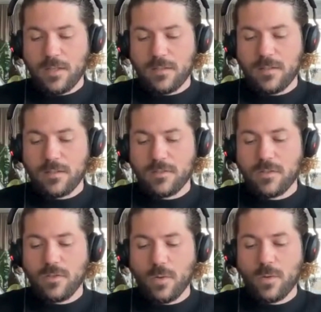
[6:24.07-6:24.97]
The
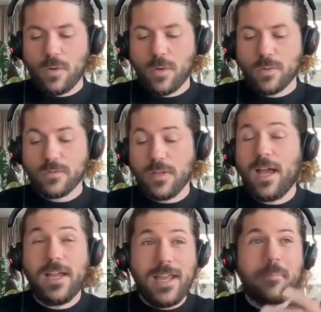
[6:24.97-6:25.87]
no-code,
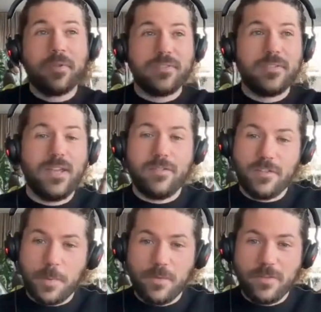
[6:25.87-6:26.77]
I happen to have
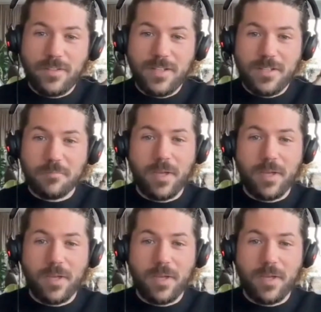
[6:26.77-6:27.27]
experience in it